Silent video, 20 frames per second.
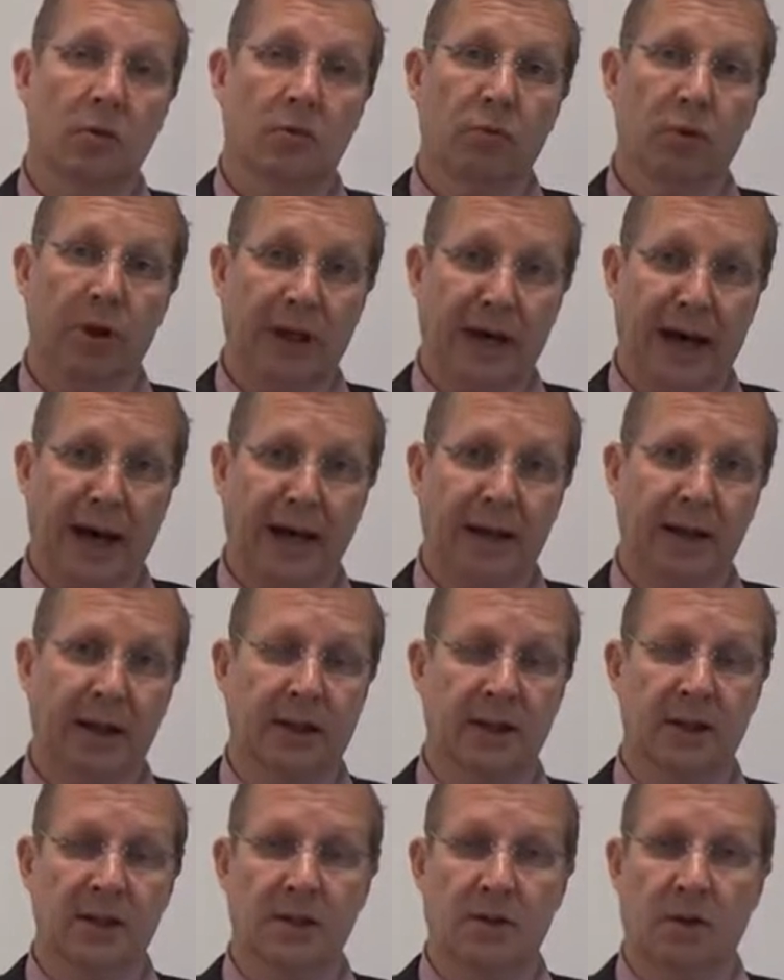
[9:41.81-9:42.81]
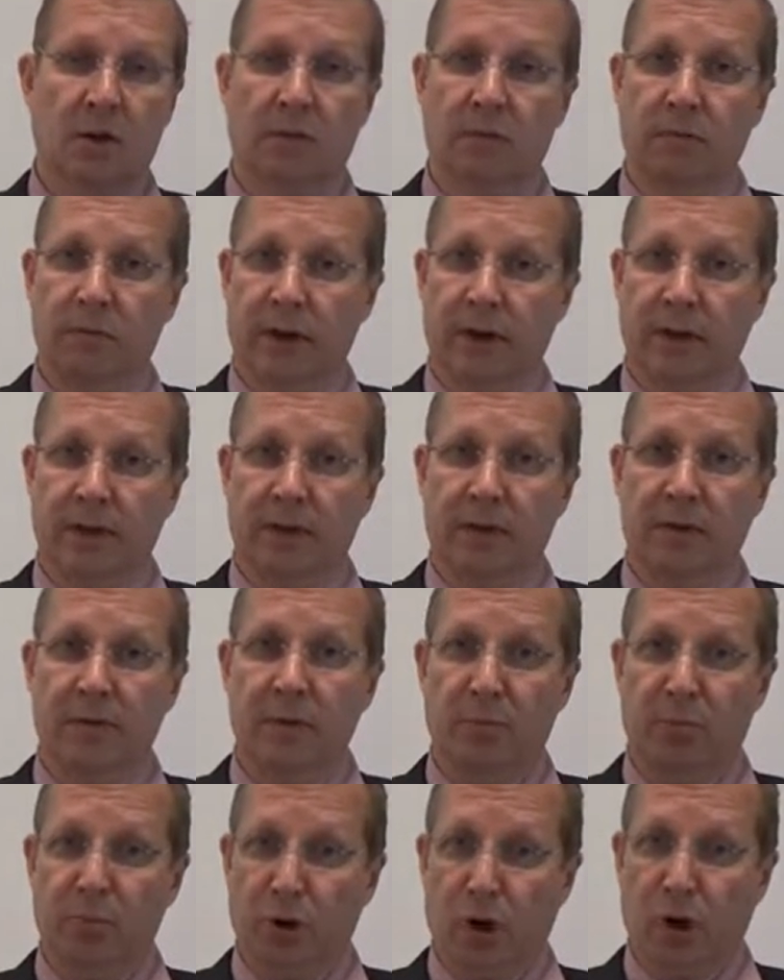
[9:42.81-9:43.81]
regardless of whether
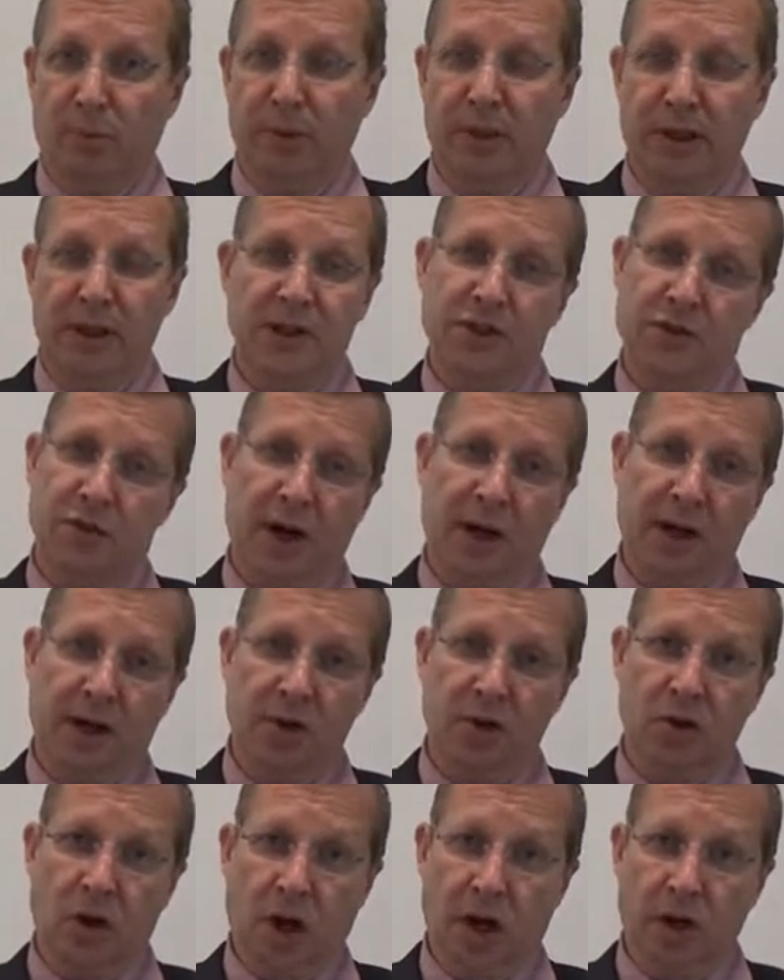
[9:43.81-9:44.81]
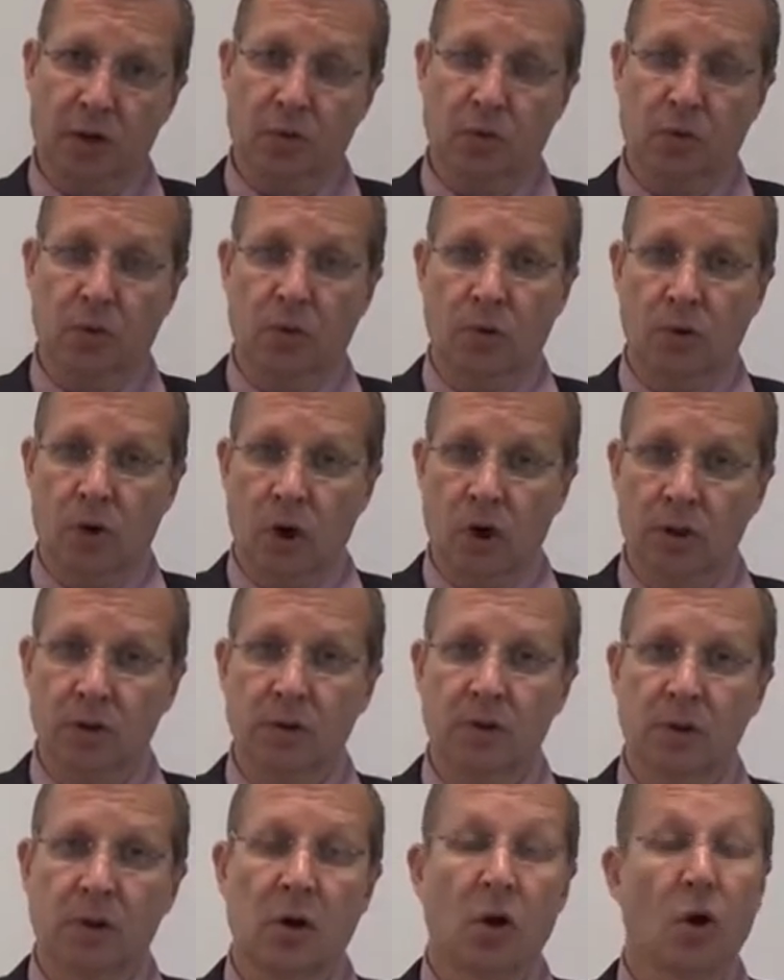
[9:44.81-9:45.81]
the property is strata titled or not.
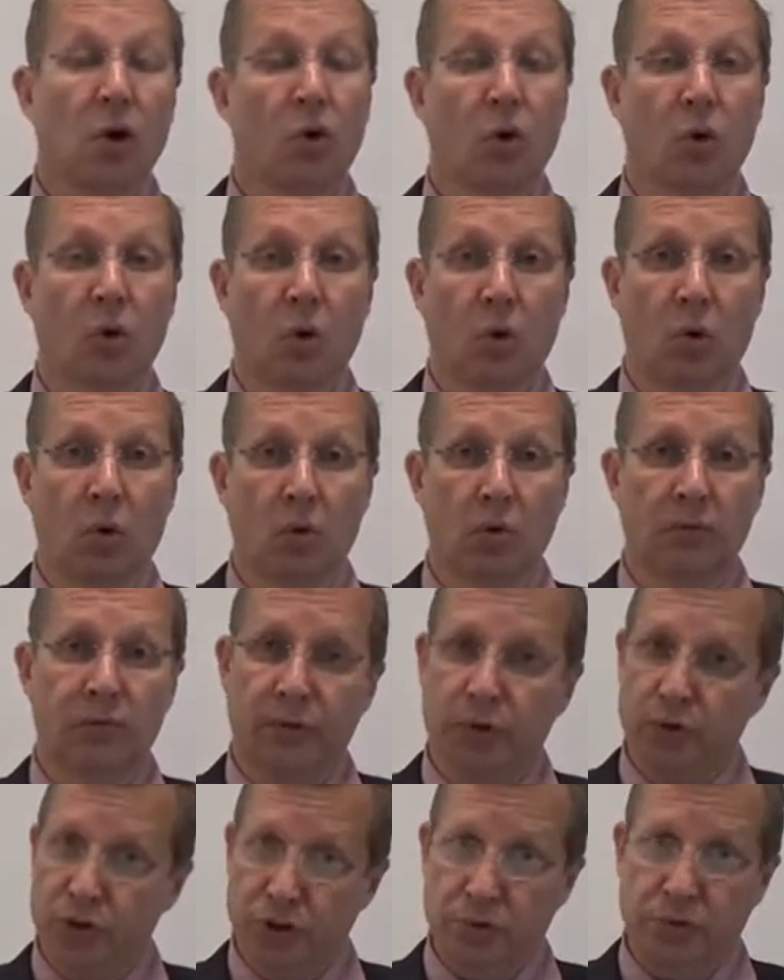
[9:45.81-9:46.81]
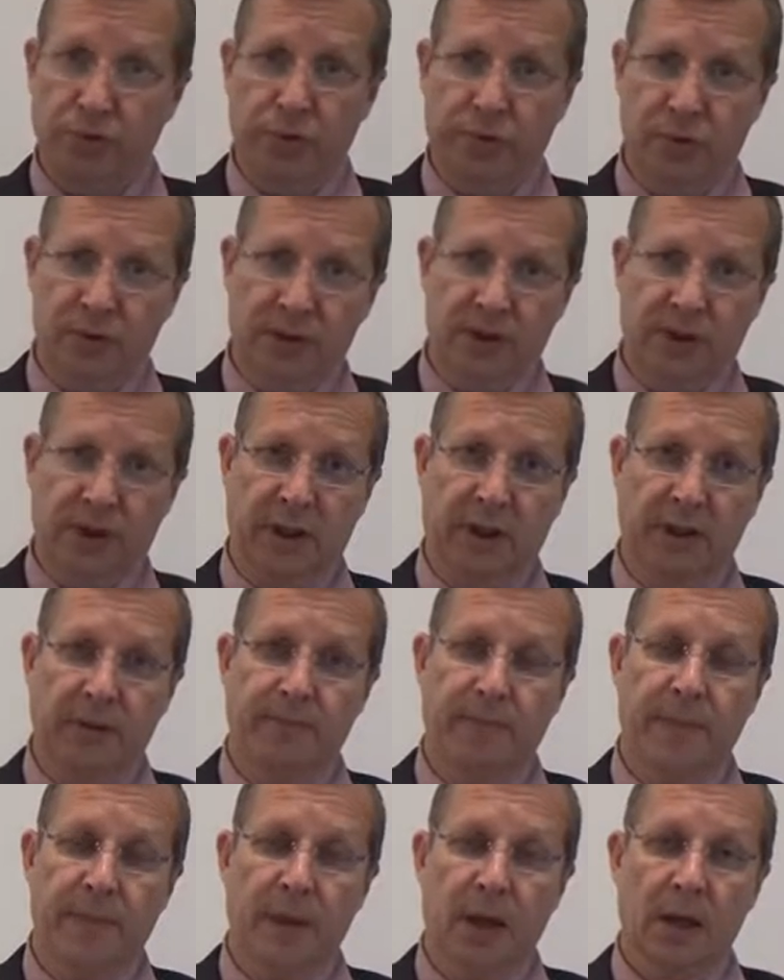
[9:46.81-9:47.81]
All Fusion Realty
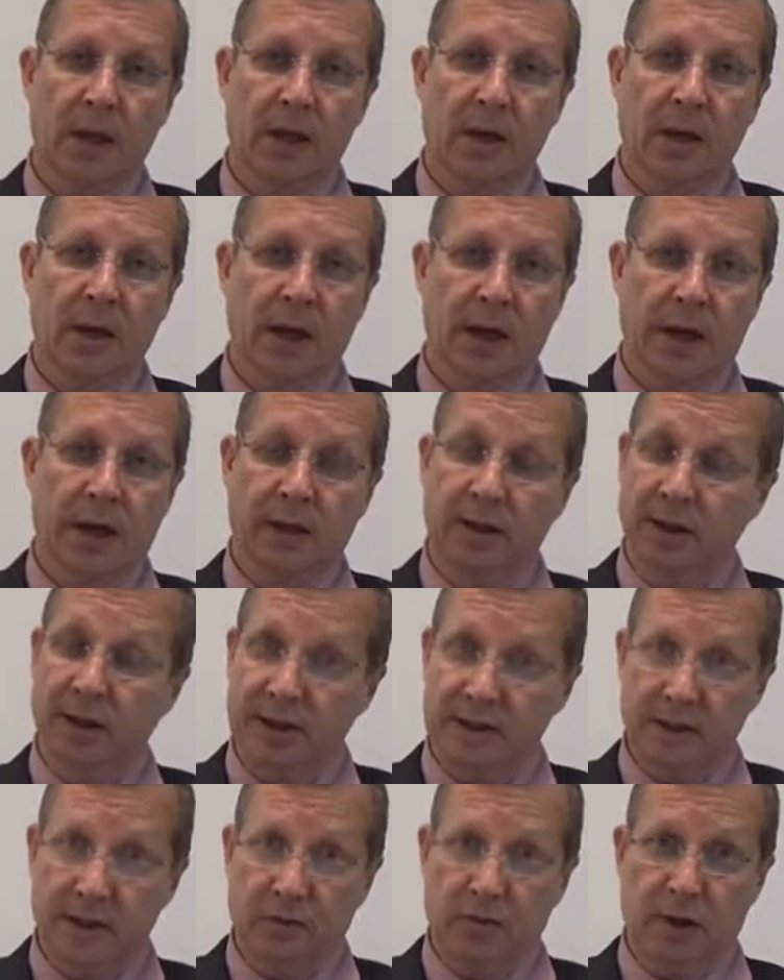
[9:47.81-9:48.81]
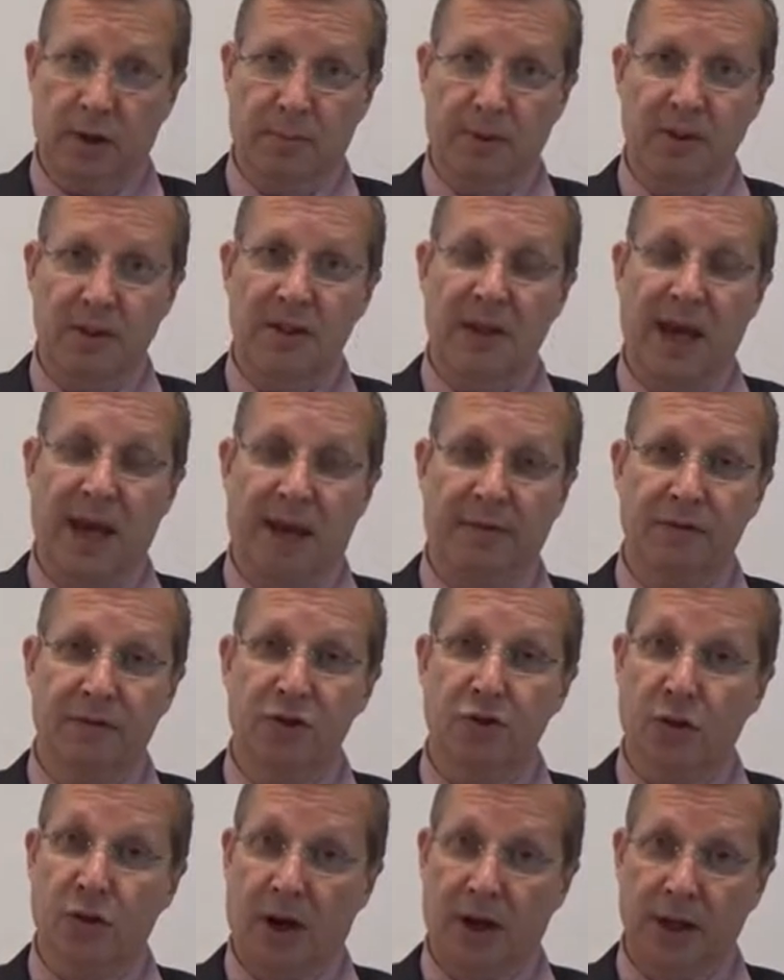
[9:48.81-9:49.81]
lease agreements have
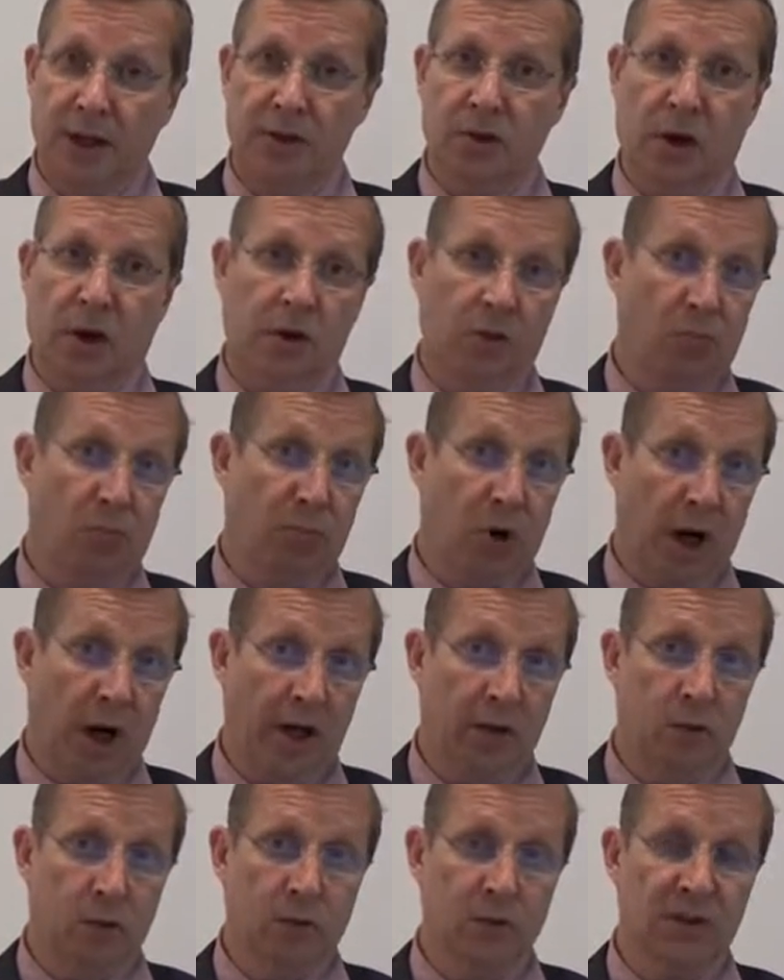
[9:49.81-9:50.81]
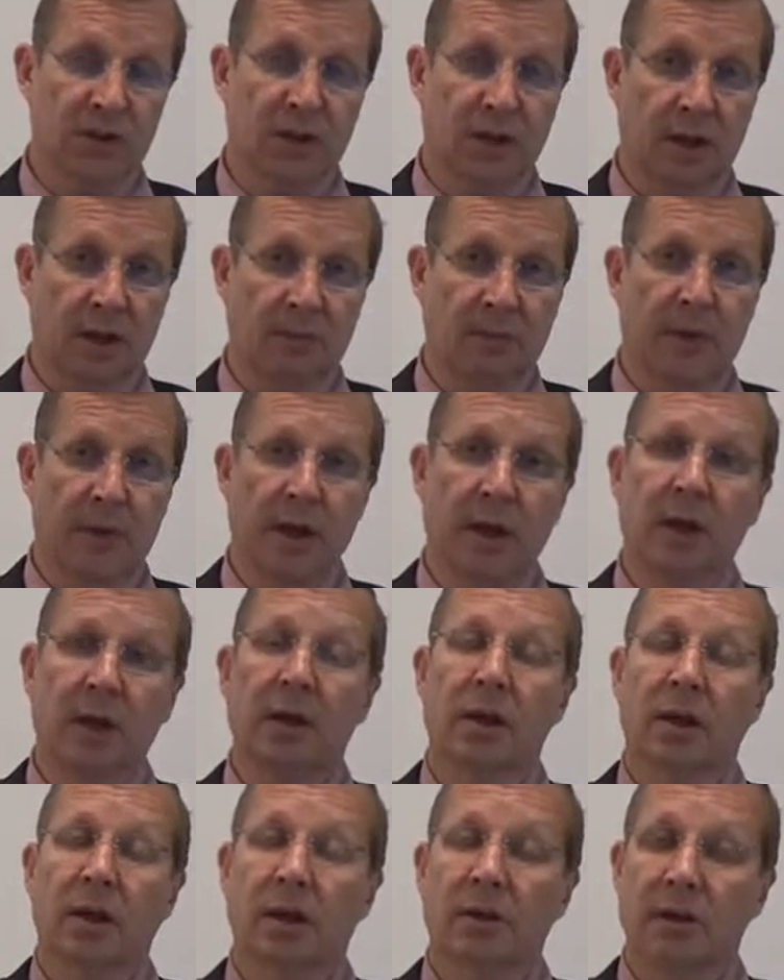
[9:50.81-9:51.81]
strata title bylaws in them.
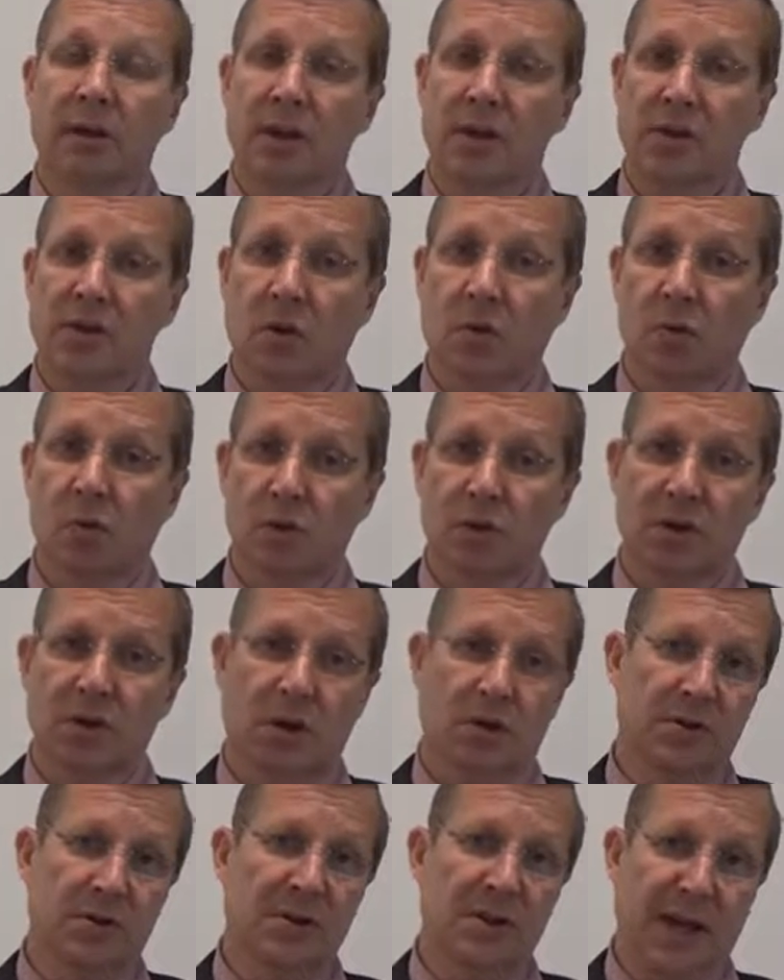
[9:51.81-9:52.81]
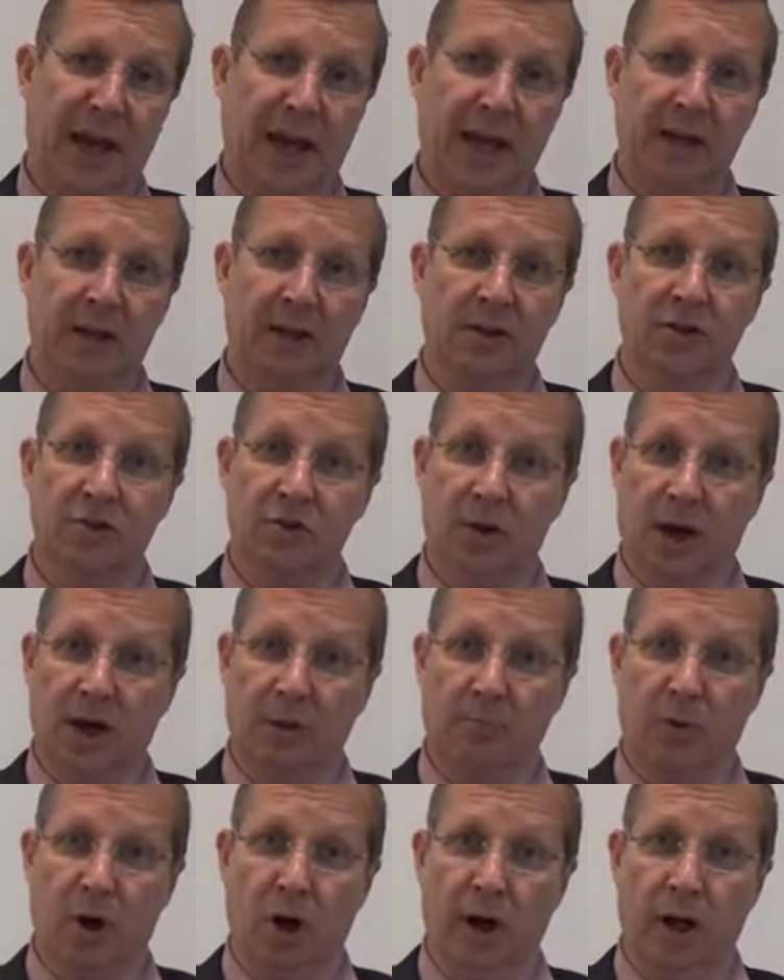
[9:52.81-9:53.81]
These are also standard strata
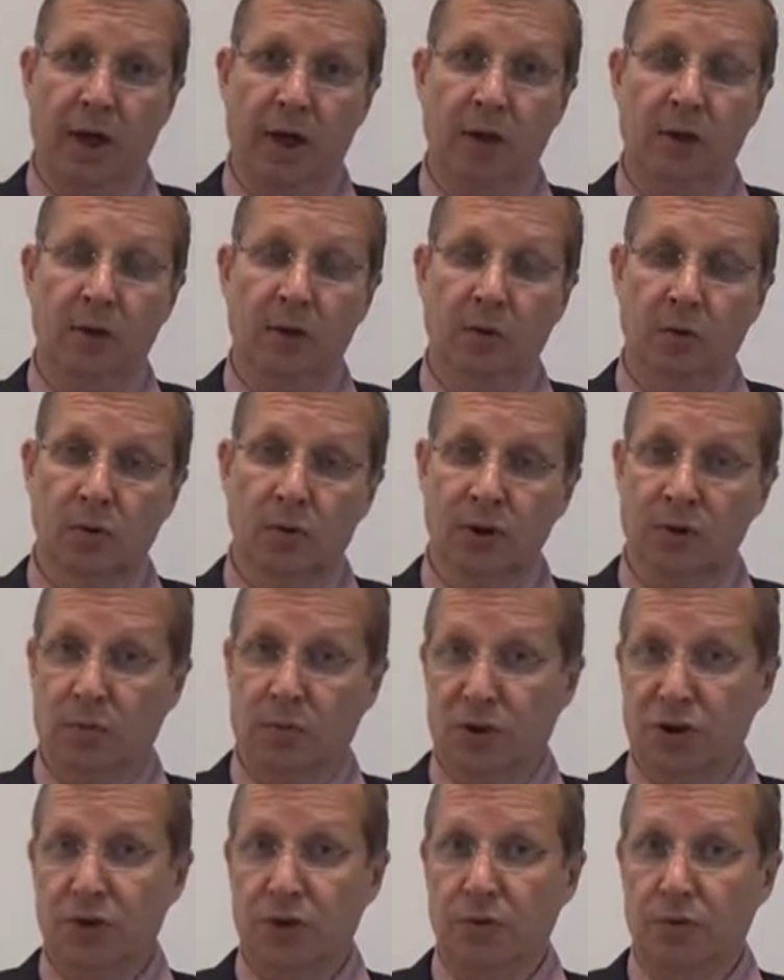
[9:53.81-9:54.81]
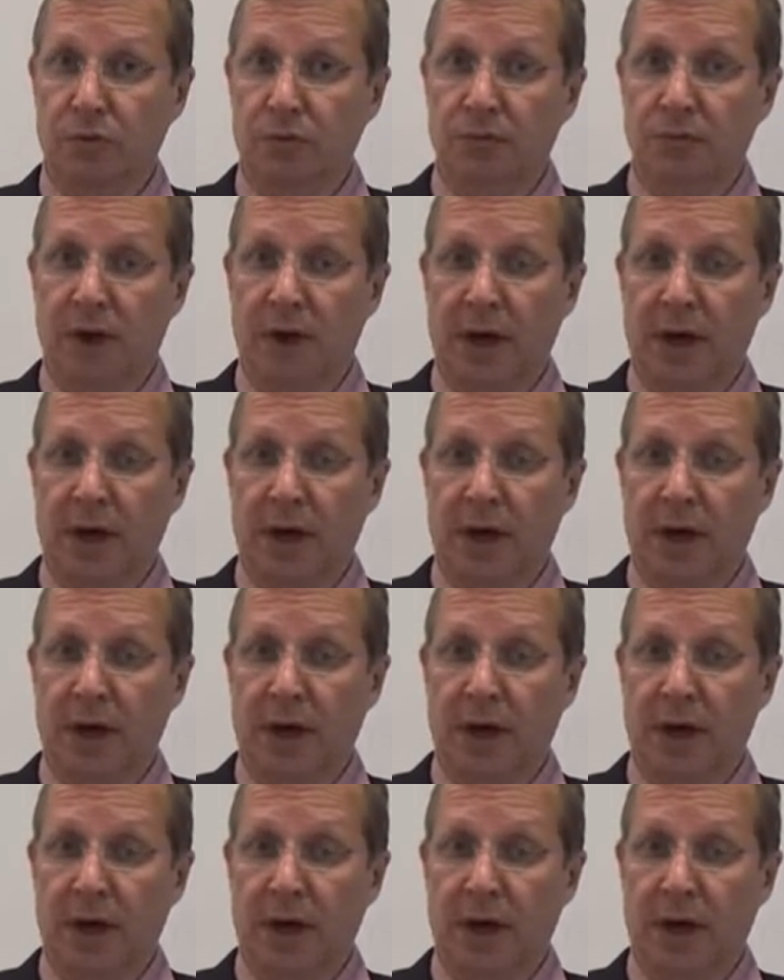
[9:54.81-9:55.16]
bylaws which you'll